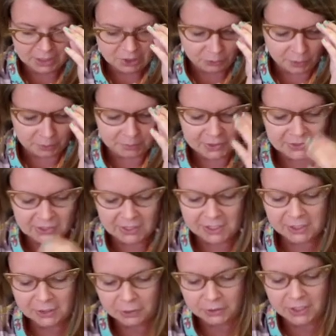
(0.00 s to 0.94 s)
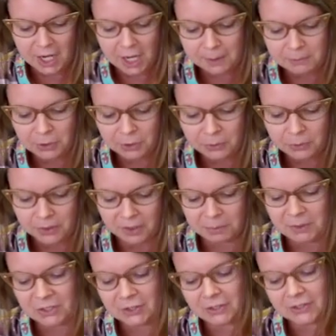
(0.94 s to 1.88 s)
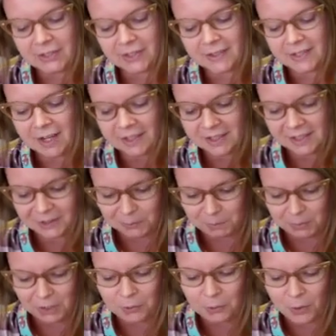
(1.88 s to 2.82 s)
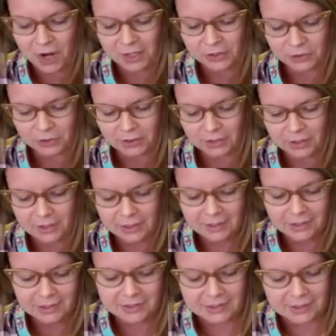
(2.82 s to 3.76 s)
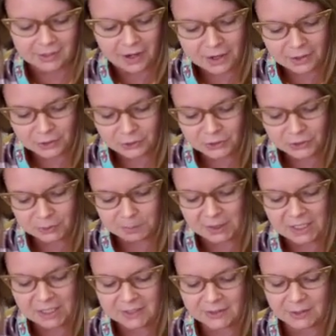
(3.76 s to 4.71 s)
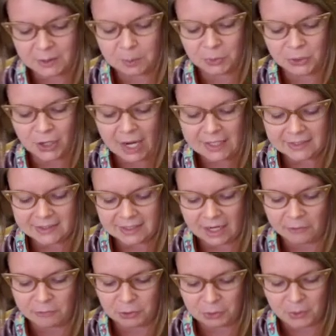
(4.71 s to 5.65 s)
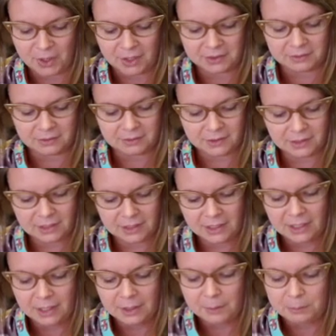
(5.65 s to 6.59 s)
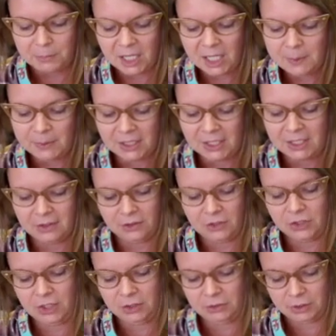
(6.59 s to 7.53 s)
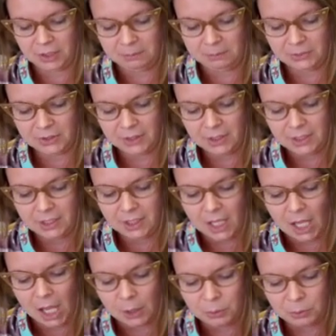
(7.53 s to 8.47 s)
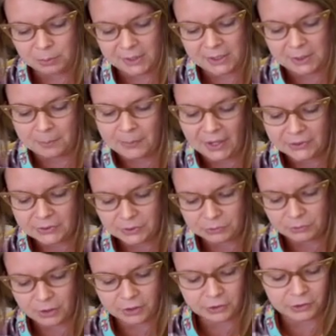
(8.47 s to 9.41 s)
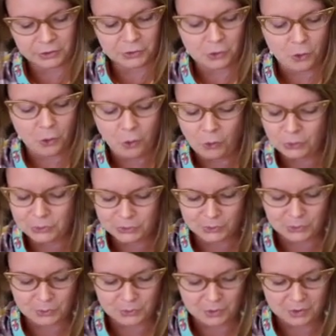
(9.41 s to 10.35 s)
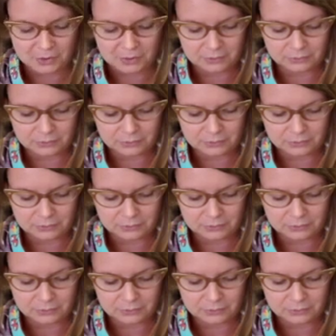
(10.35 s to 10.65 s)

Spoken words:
When Masahiro timed her with Mr. Sasaki's big watch, Sadako's speed surprised everyone. Maybe, she dreamed, I will be the best runner in the whole school.